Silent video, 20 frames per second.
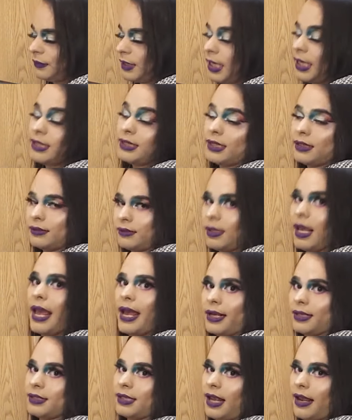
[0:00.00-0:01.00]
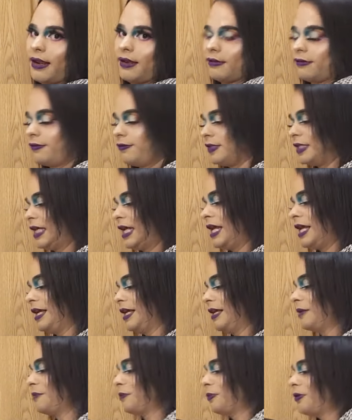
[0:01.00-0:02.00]
As an
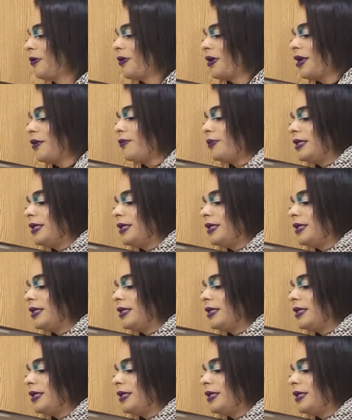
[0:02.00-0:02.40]
ex-KFC employee,